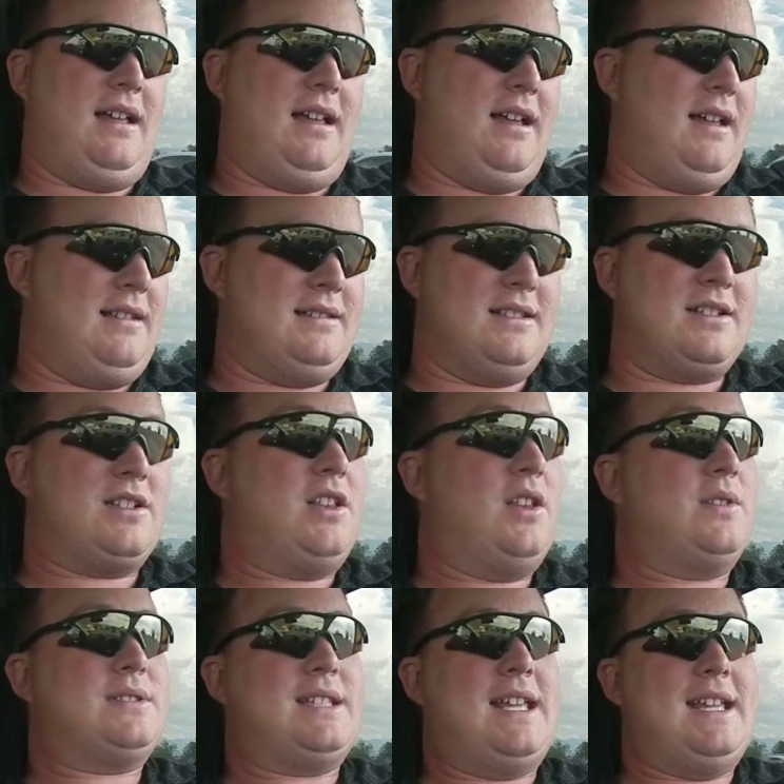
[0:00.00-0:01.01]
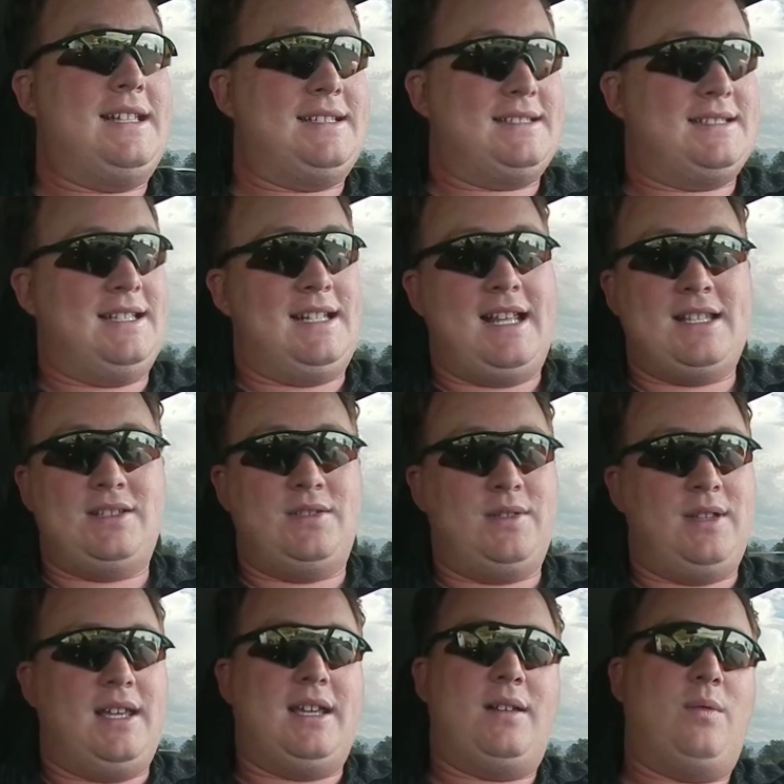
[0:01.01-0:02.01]
as close to instant as you
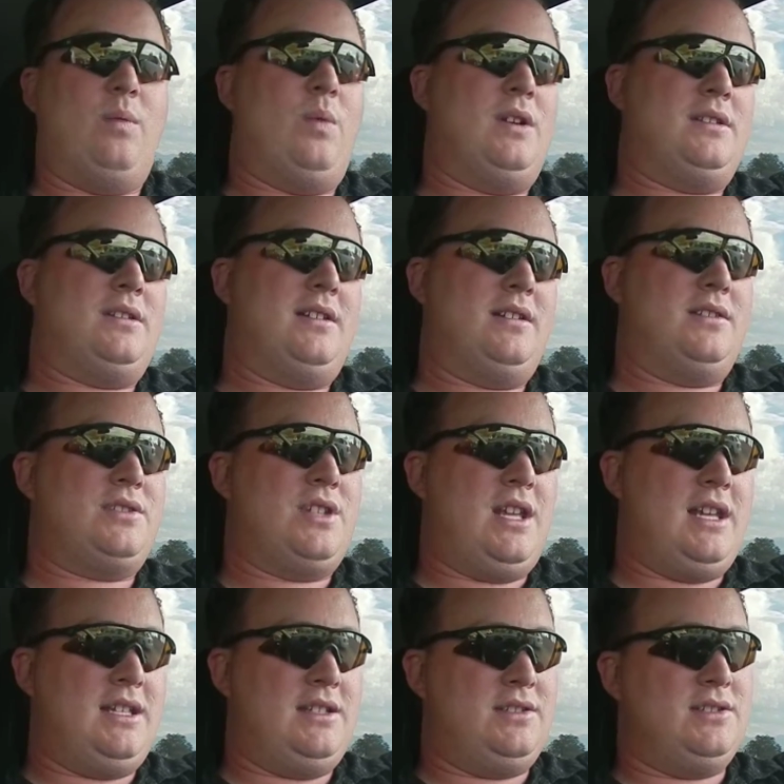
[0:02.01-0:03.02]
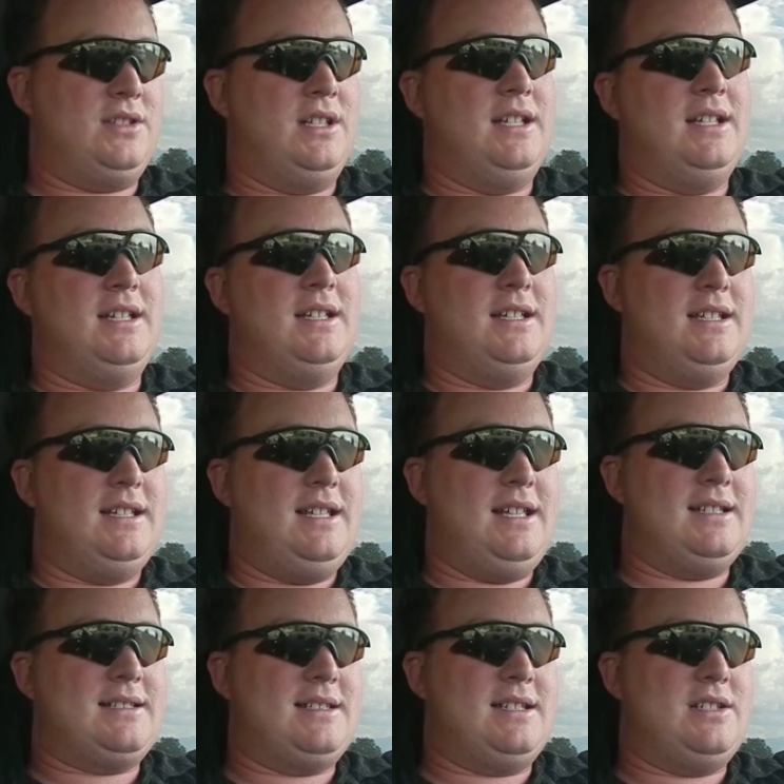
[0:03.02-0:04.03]
get. One little change,
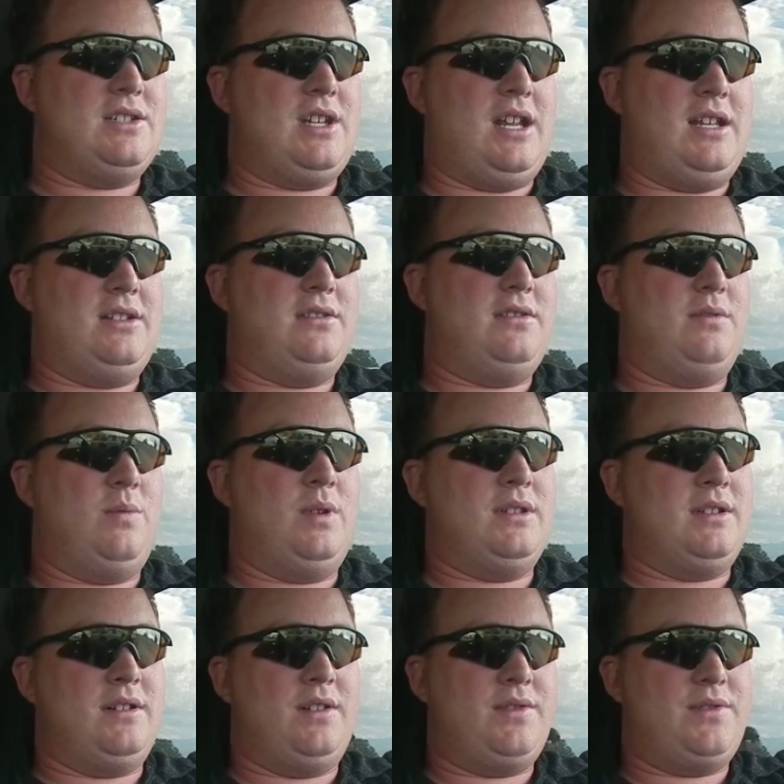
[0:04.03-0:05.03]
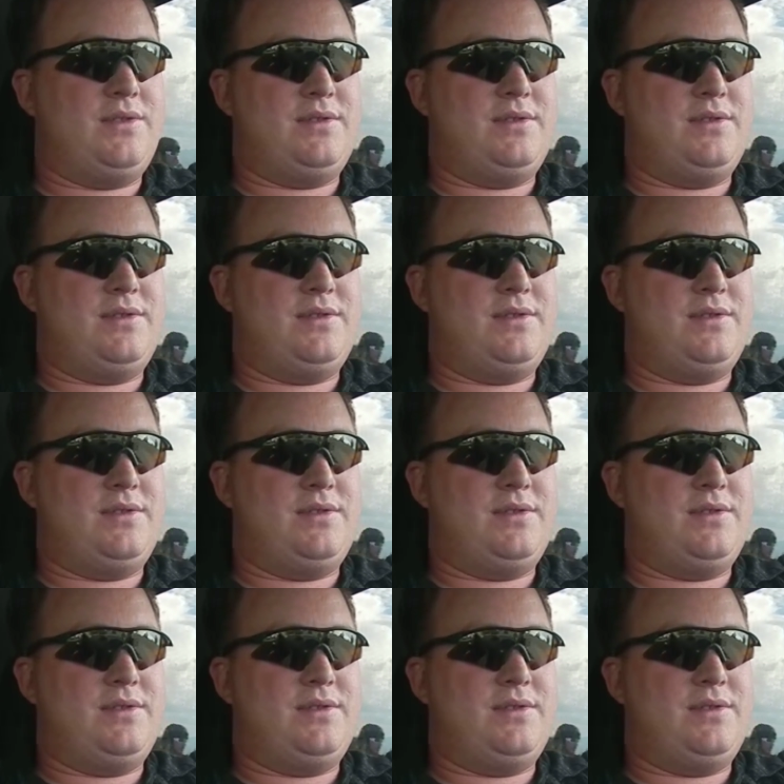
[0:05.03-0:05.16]
instant change. One little,